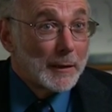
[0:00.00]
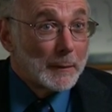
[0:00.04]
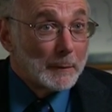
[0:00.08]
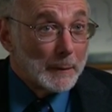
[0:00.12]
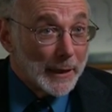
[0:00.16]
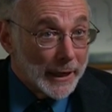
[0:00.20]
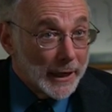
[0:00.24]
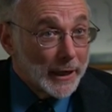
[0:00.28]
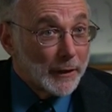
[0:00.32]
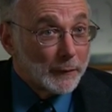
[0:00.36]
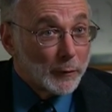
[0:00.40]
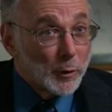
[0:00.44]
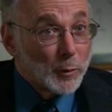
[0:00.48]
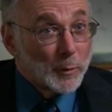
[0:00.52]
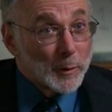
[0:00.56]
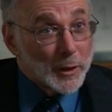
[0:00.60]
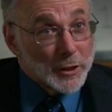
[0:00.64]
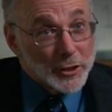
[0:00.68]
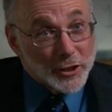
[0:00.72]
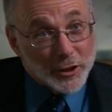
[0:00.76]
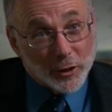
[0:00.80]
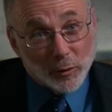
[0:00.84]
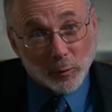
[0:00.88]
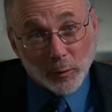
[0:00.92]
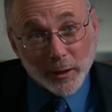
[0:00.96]
many of whom are
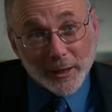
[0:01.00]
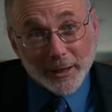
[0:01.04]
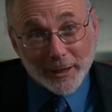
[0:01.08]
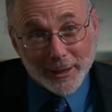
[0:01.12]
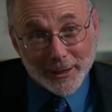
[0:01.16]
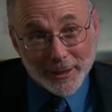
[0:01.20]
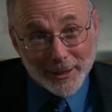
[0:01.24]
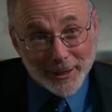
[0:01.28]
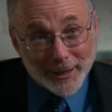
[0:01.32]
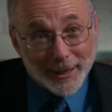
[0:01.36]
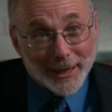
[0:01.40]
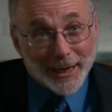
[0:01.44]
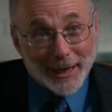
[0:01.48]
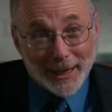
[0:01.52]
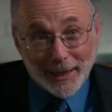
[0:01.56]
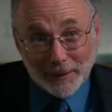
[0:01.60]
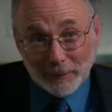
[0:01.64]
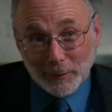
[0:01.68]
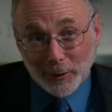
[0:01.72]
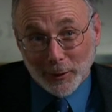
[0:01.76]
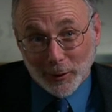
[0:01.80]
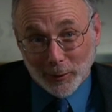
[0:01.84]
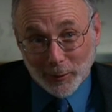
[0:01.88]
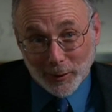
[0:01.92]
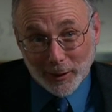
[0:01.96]
still with us today,
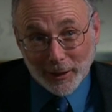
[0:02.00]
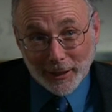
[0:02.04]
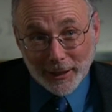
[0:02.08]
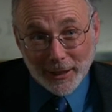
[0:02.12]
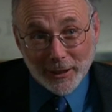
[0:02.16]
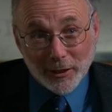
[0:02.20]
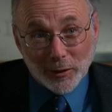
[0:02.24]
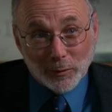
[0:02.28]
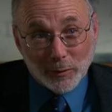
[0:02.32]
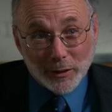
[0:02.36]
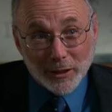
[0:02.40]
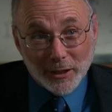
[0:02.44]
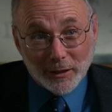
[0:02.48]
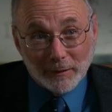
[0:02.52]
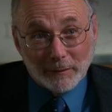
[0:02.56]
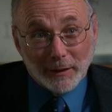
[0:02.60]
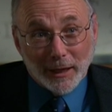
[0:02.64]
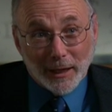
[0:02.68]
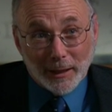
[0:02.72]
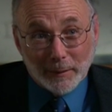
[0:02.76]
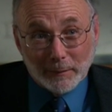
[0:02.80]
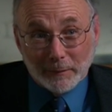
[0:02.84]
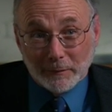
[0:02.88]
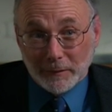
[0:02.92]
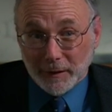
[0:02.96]
even though the laser was
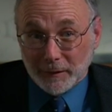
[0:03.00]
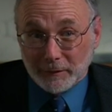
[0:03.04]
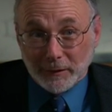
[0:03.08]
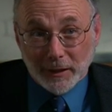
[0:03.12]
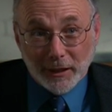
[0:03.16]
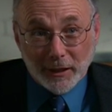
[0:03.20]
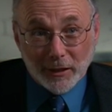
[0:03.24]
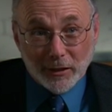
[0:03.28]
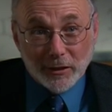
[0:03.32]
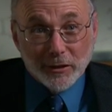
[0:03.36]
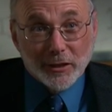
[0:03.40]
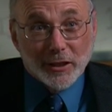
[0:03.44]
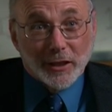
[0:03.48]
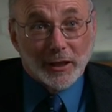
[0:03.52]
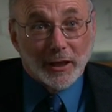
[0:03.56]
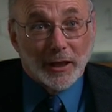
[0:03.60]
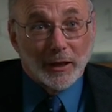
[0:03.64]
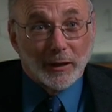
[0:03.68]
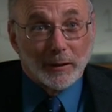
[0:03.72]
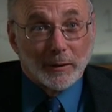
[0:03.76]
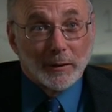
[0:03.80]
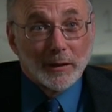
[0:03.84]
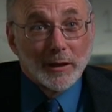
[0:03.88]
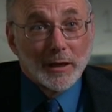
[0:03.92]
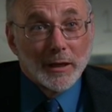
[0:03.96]
developed 50 years
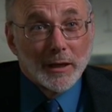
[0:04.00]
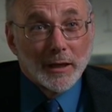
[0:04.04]
ago.